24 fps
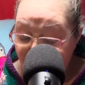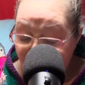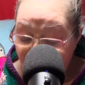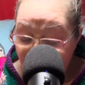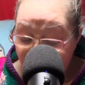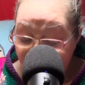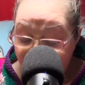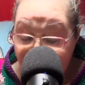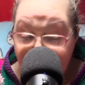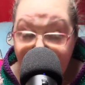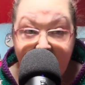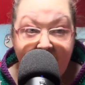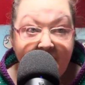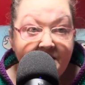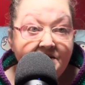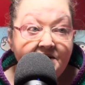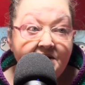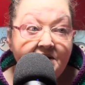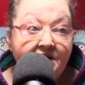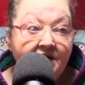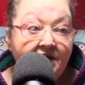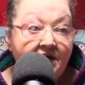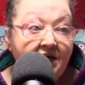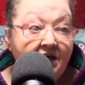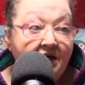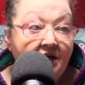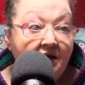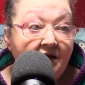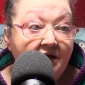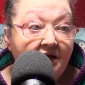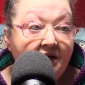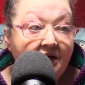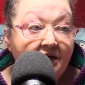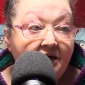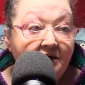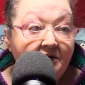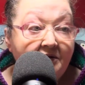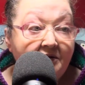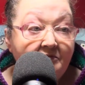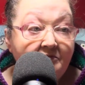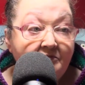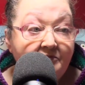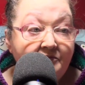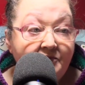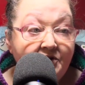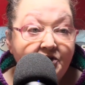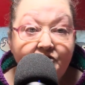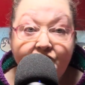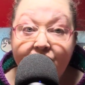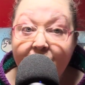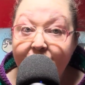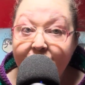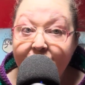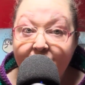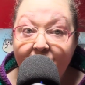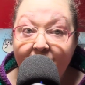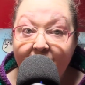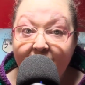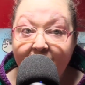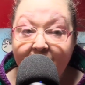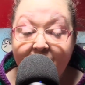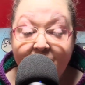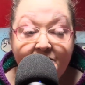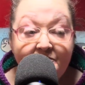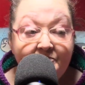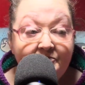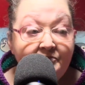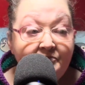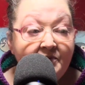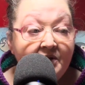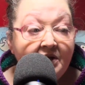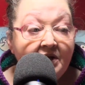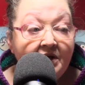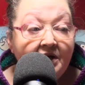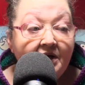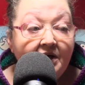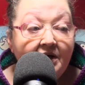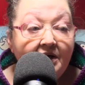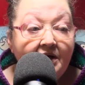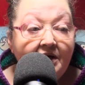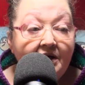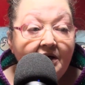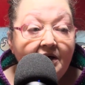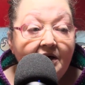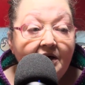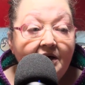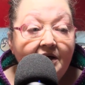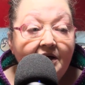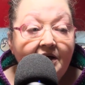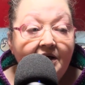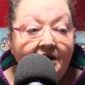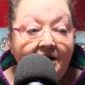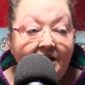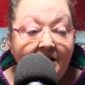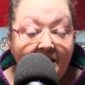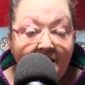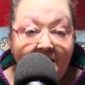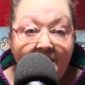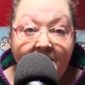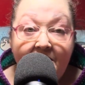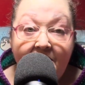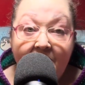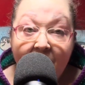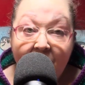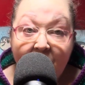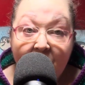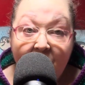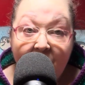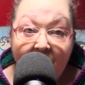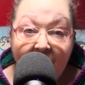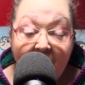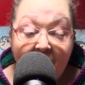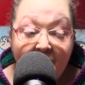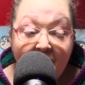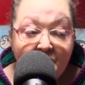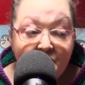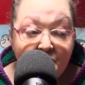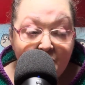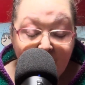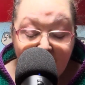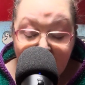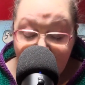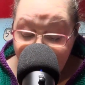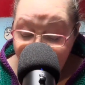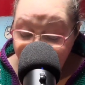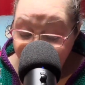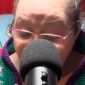link is in the description box. Yet another brioche one.